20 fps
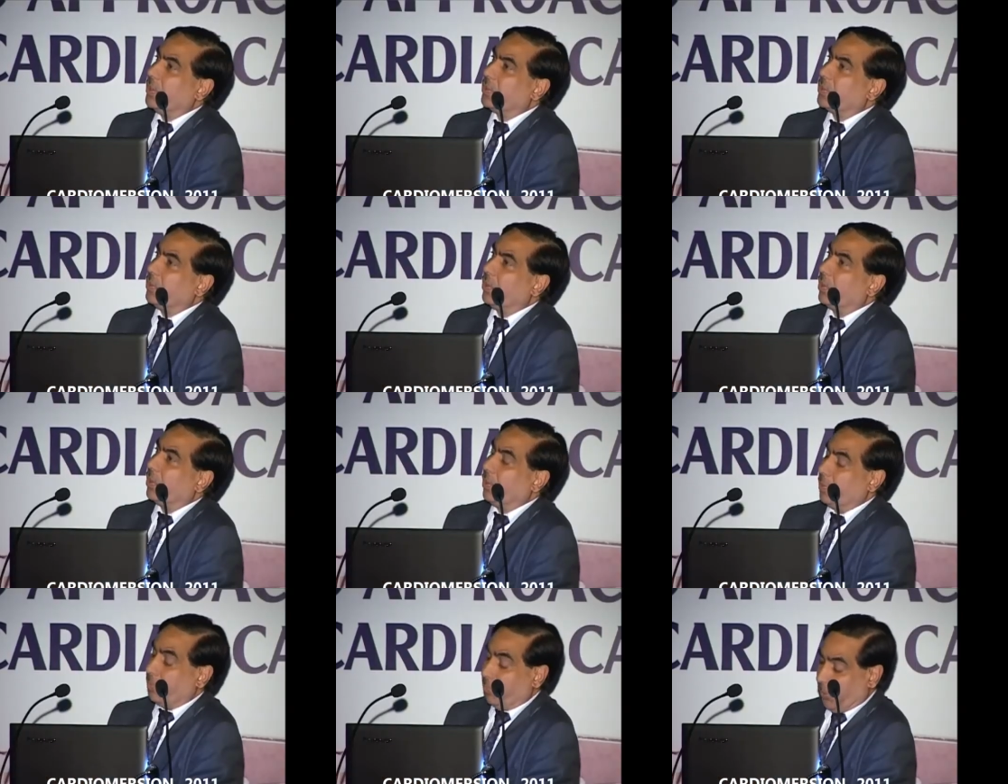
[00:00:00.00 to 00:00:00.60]

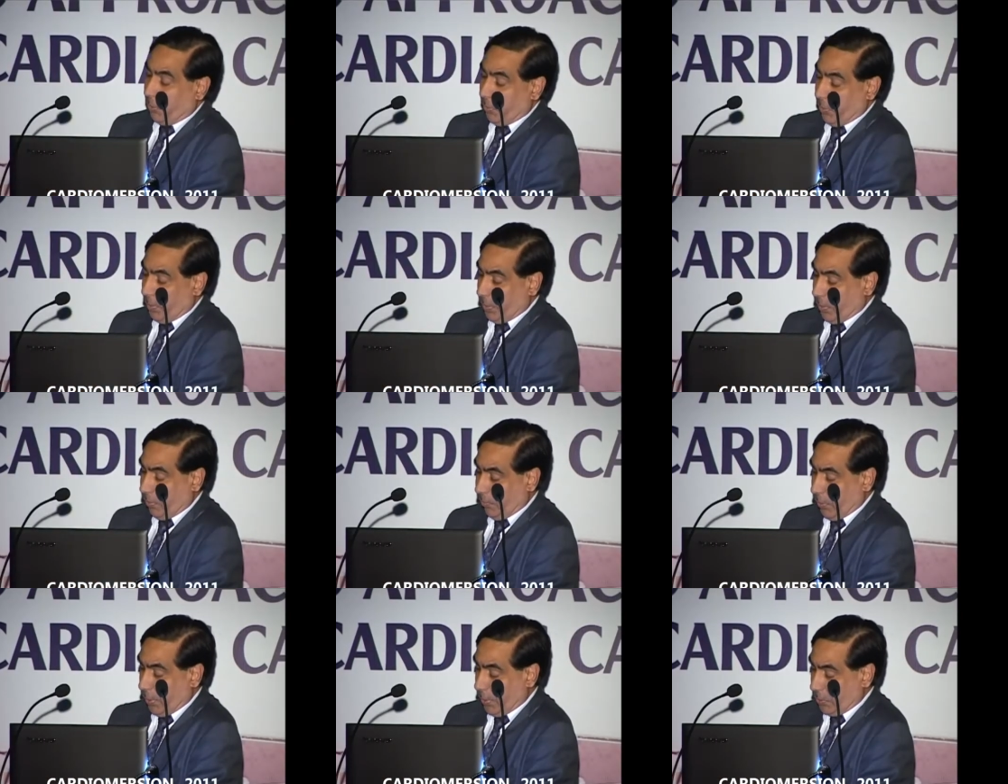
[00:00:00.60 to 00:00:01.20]
desynchrony between
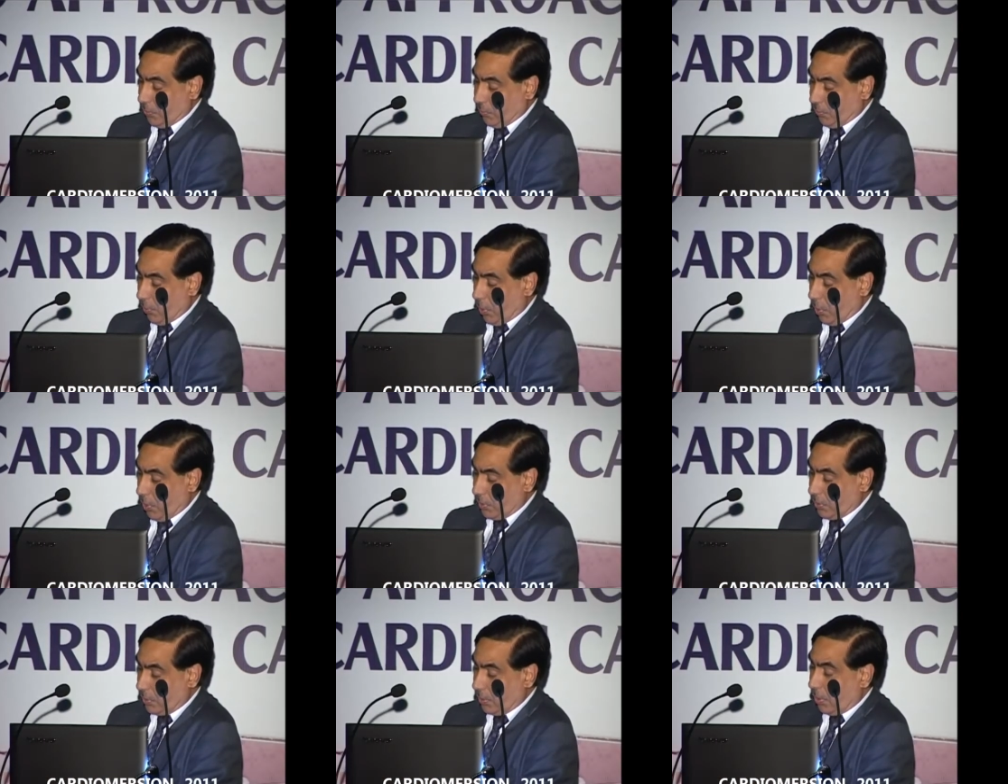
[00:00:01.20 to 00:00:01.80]
the various
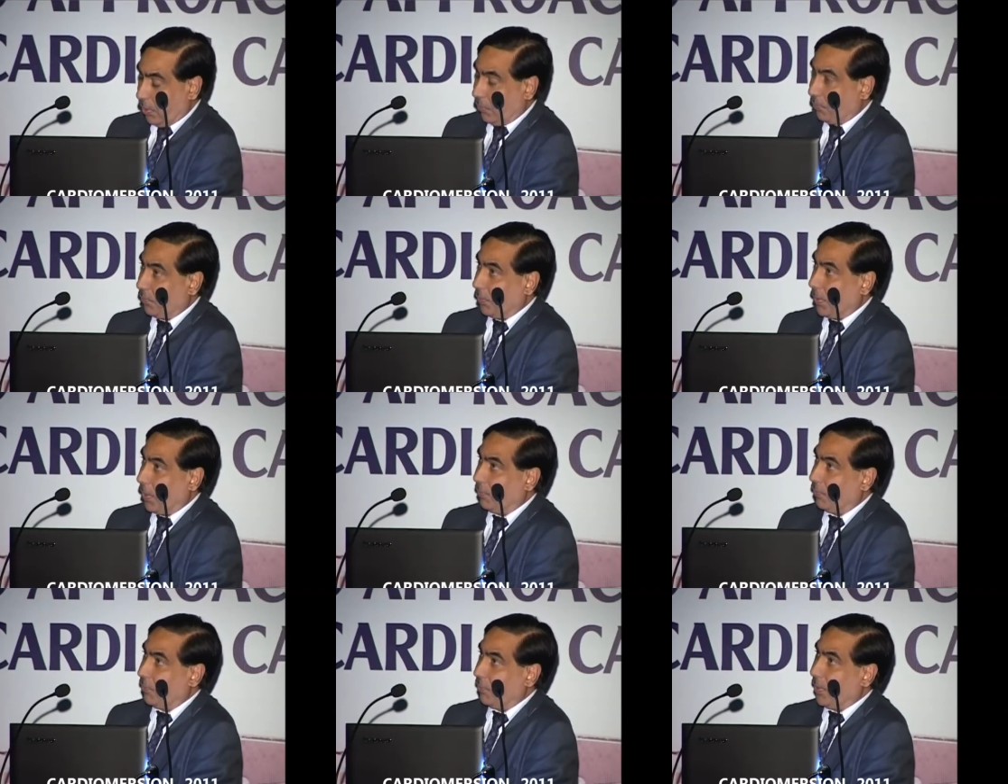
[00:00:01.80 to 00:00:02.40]
walls of
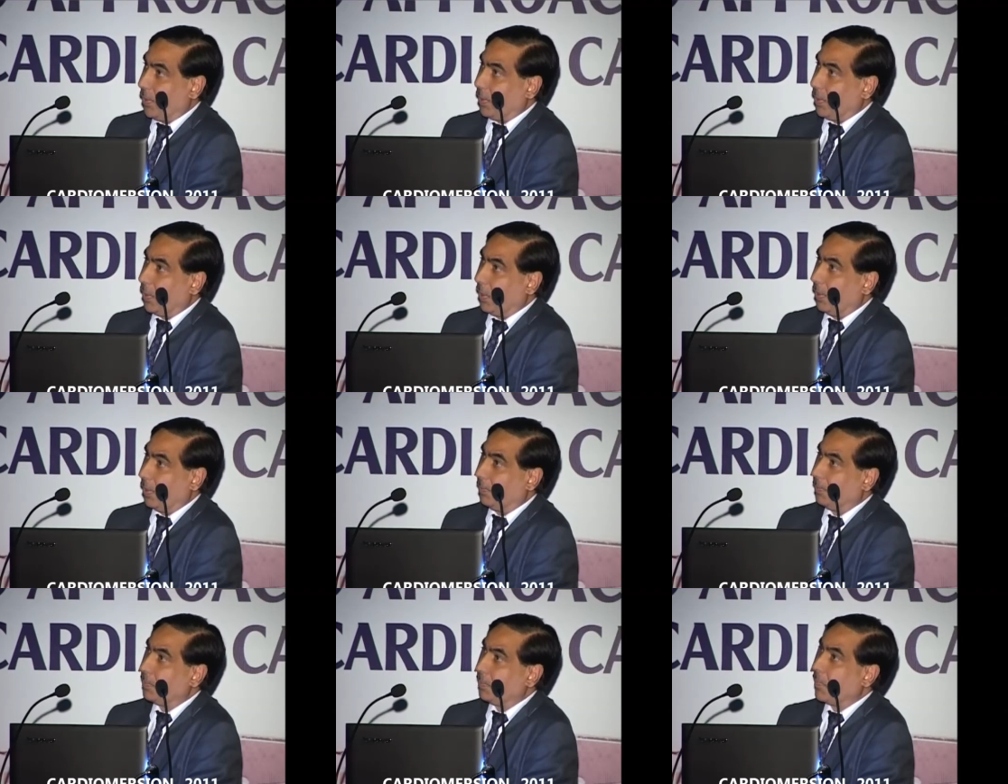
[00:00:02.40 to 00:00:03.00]
left ventricle.